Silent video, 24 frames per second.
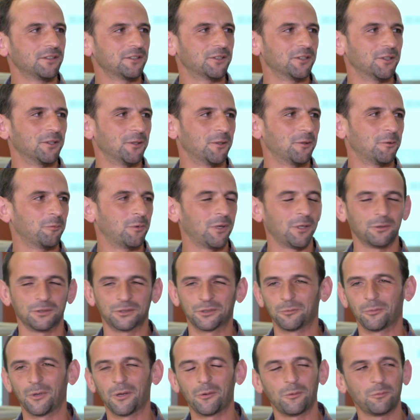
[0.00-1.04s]
While
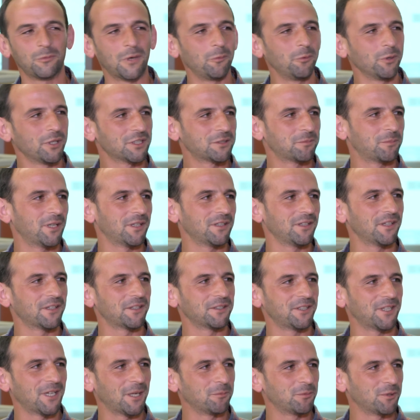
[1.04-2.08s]
we could spend a lot
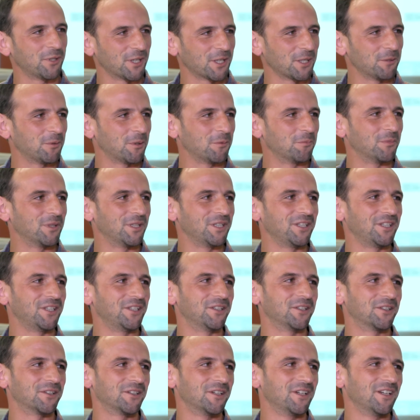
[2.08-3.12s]
of time talking about money
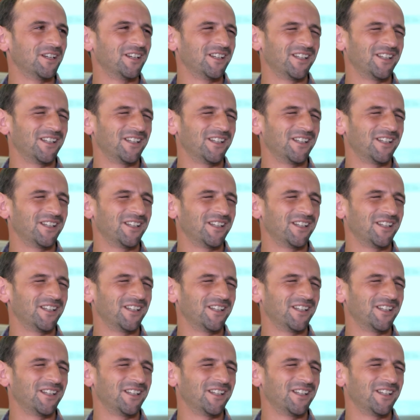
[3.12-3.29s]
here,